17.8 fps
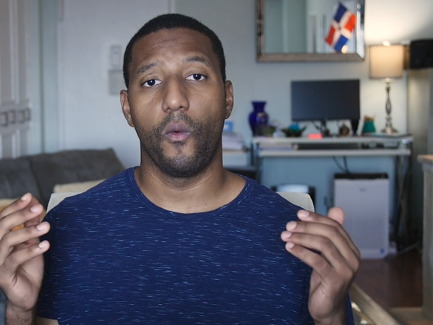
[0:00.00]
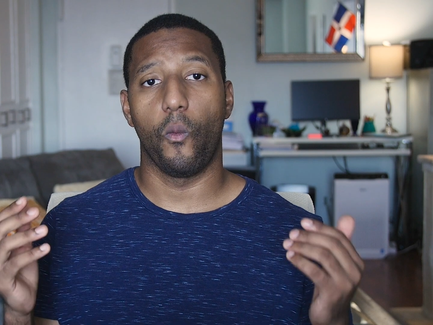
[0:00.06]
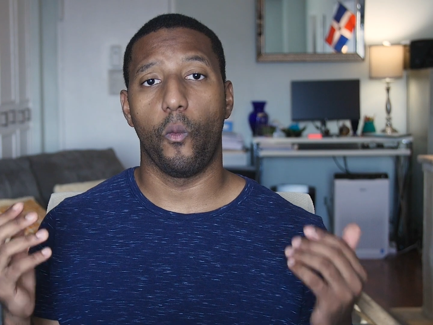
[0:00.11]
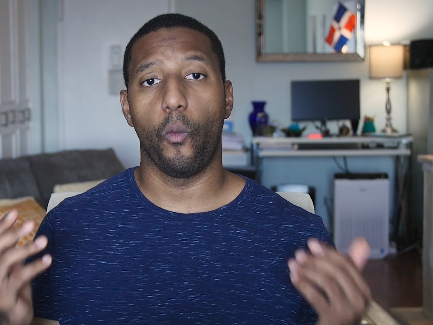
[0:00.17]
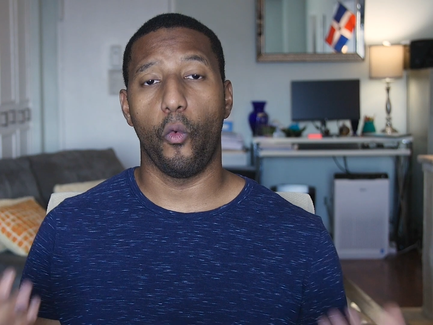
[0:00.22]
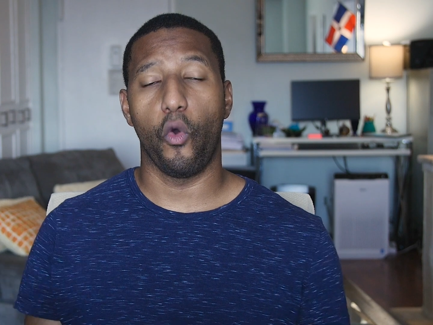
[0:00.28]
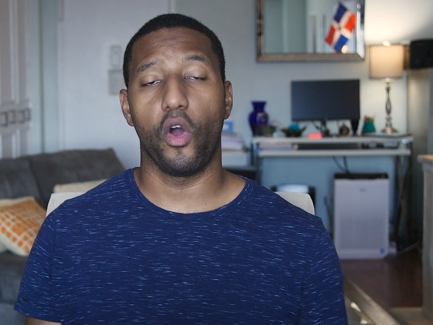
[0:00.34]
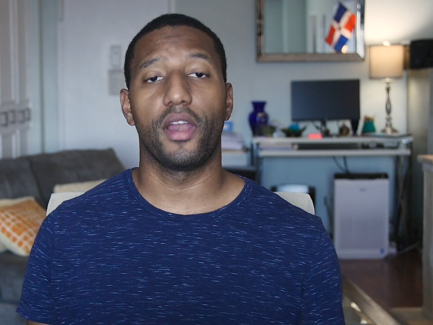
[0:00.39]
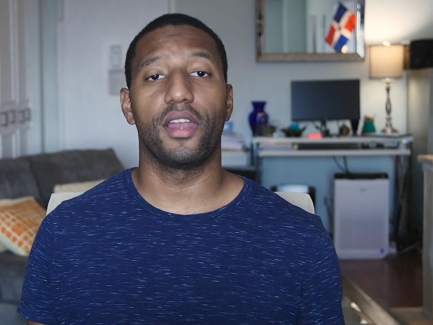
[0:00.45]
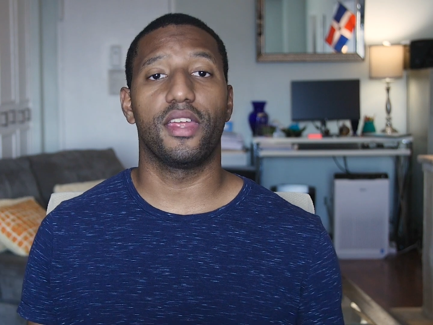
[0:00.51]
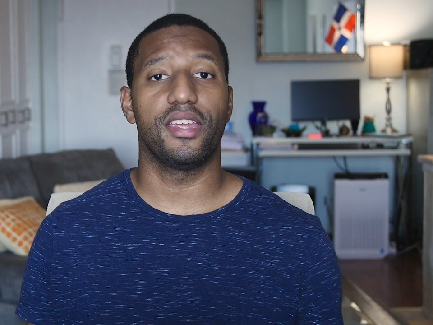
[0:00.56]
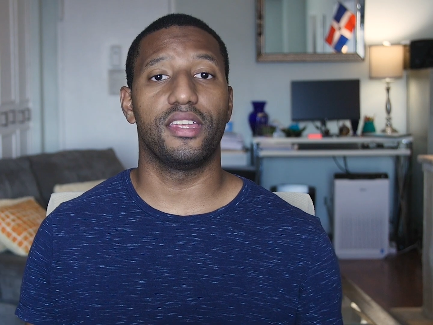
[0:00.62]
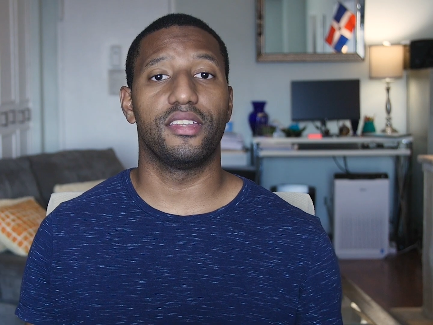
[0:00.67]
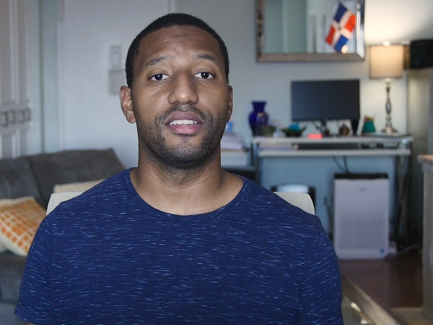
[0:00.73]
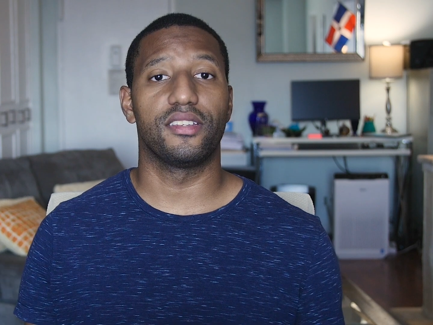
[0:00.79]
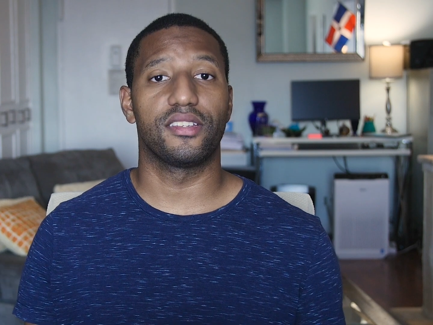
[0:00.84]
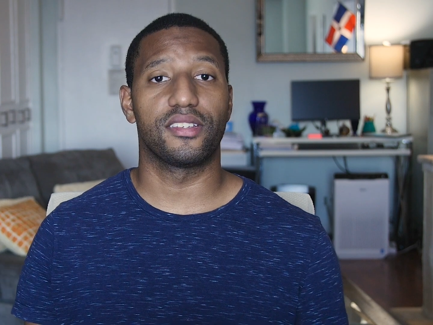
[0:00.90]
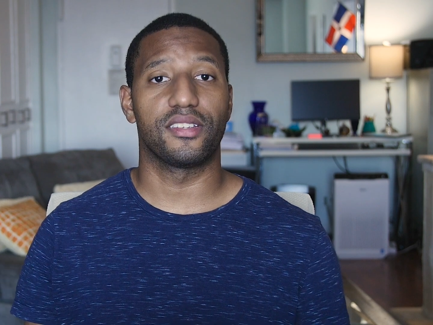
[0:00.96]
what
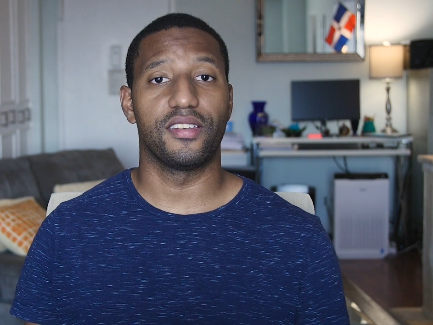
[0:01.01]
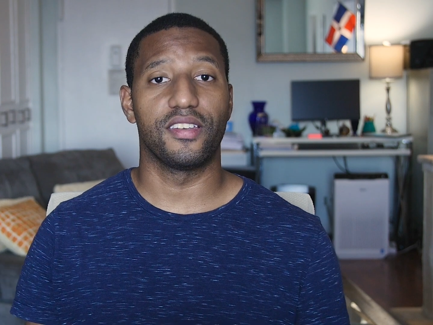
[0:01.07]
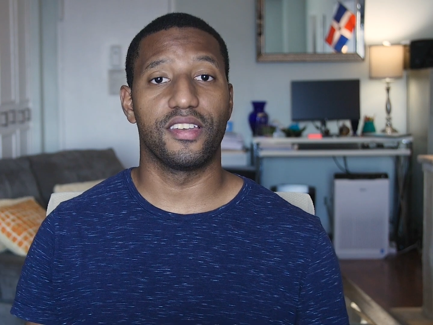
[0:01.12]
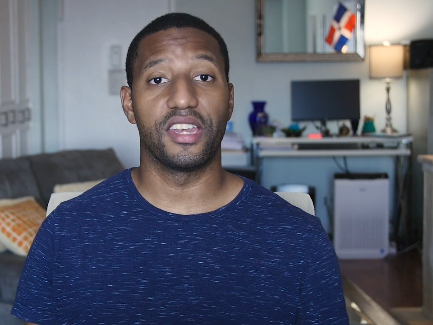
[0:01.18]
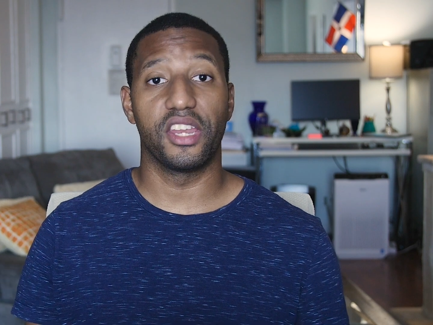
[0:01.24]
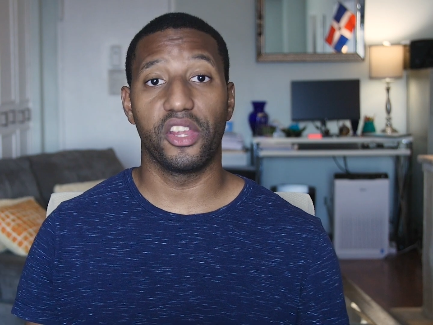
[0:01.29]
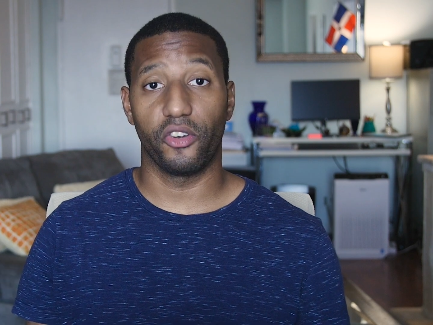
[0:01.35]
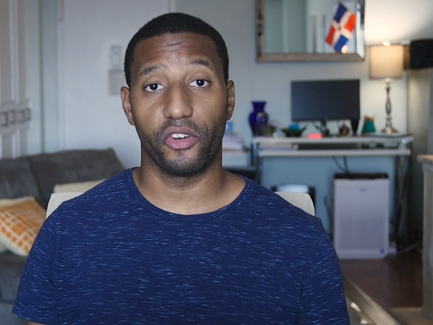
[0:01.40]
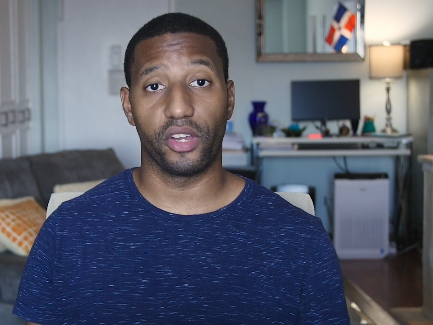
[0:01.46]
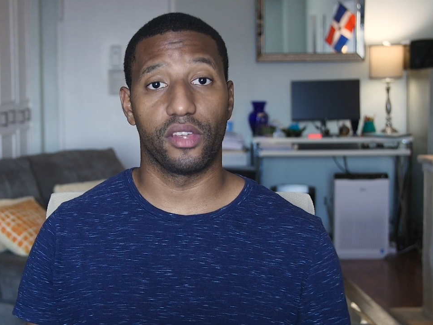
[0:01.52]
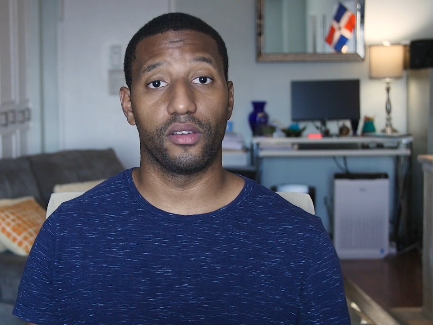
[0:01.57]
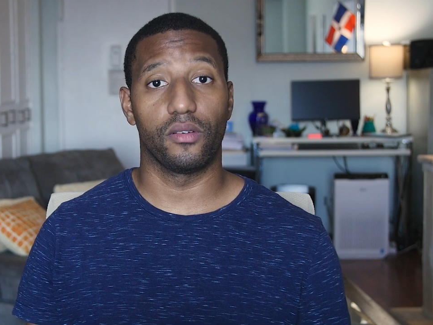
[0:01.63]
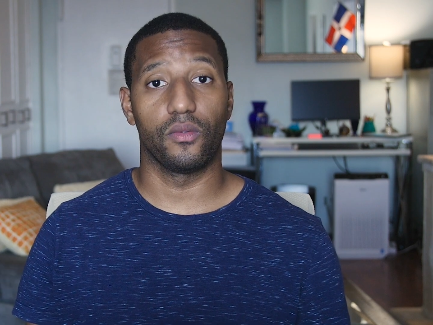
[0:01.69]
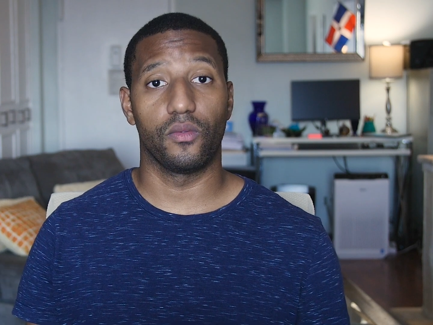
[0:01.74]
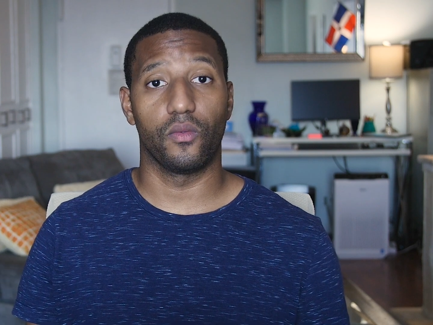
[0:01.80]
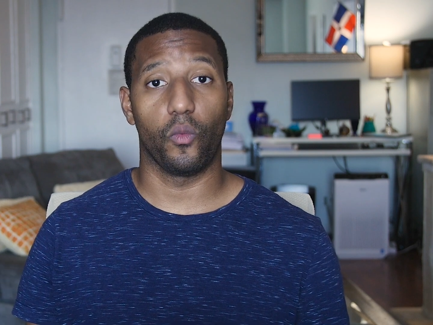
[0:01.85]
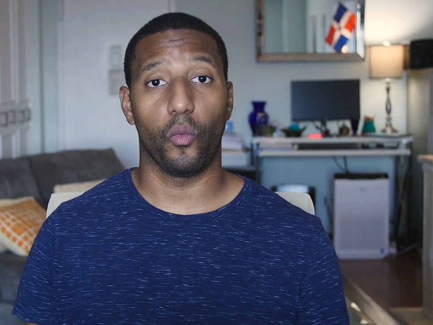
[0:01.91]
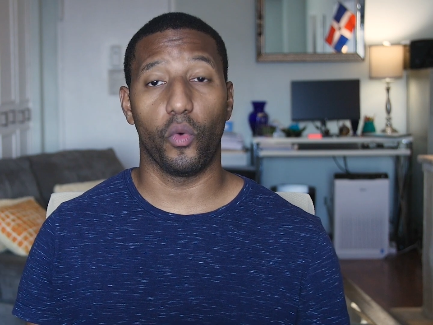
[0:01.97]
is near you,
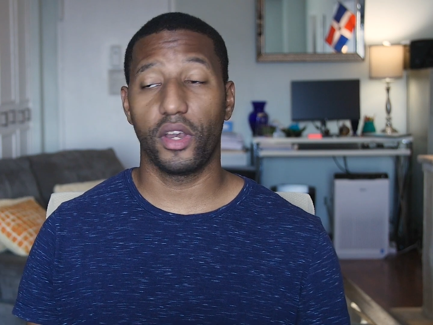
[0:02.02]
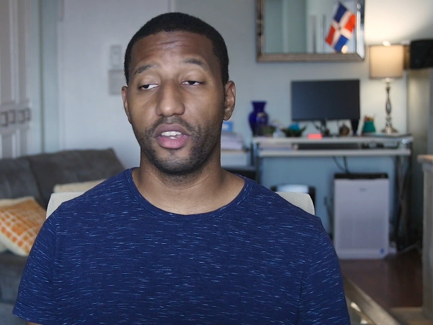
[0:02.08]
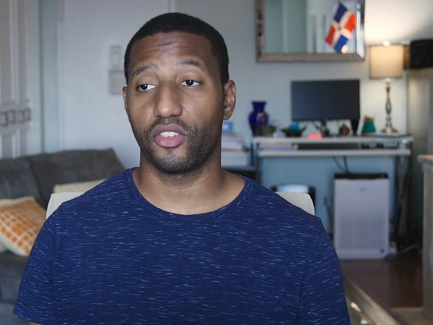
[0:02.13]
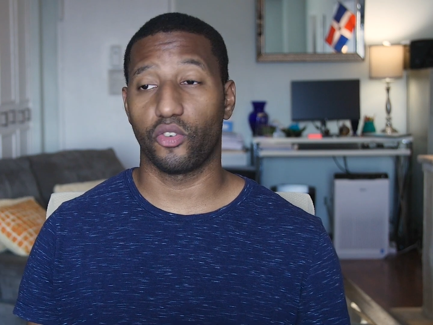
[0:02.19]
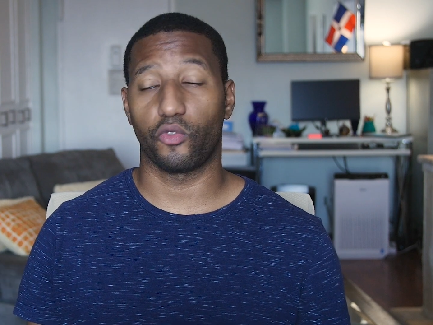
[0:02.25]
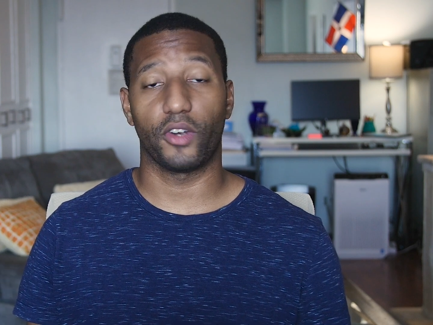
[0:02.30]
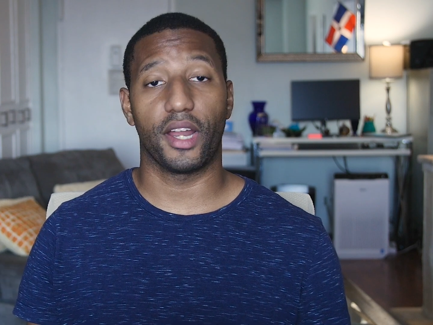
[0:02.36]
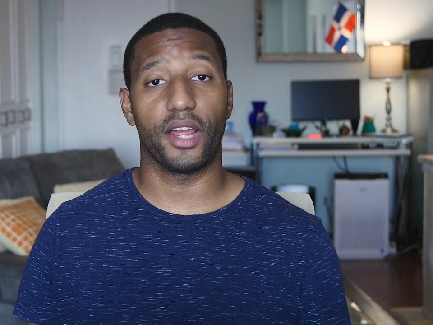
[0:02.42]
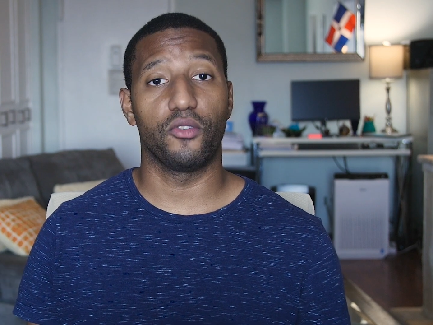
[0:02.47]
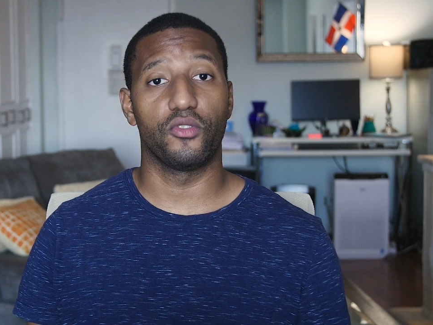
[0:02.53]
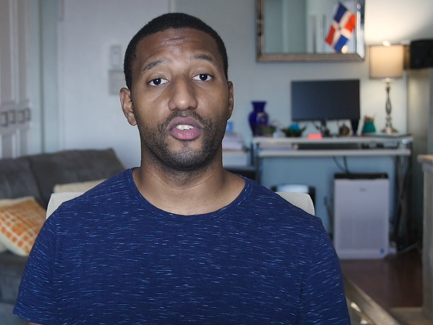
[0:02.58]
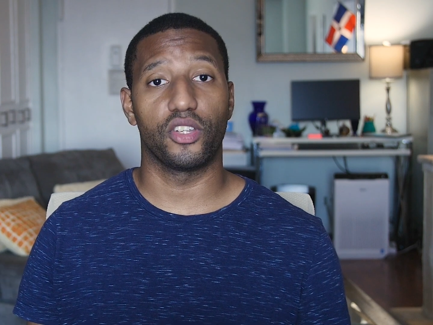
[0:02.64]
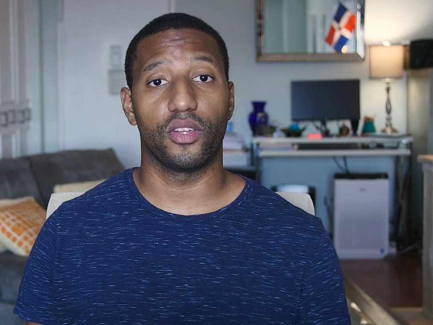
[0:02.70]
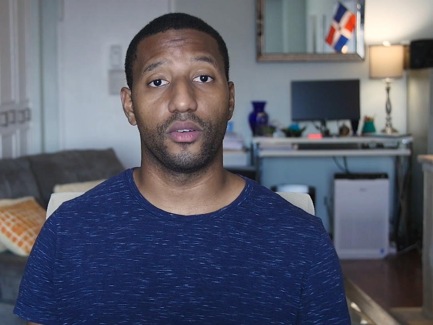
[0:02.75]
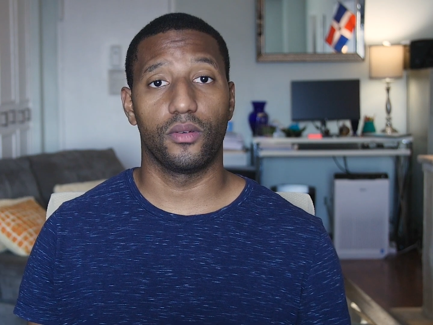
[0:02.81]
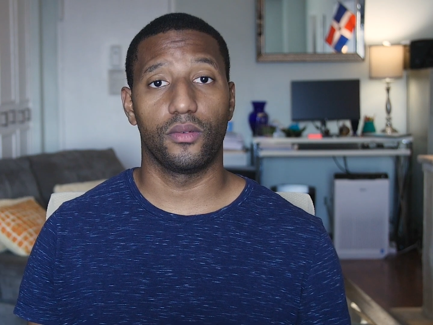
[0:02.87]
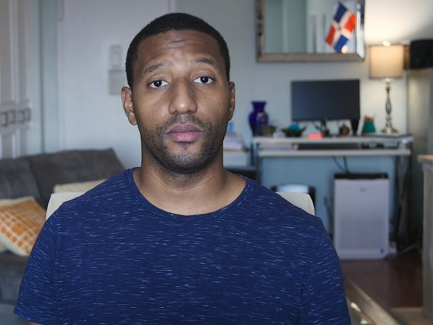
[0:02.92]
what is around you.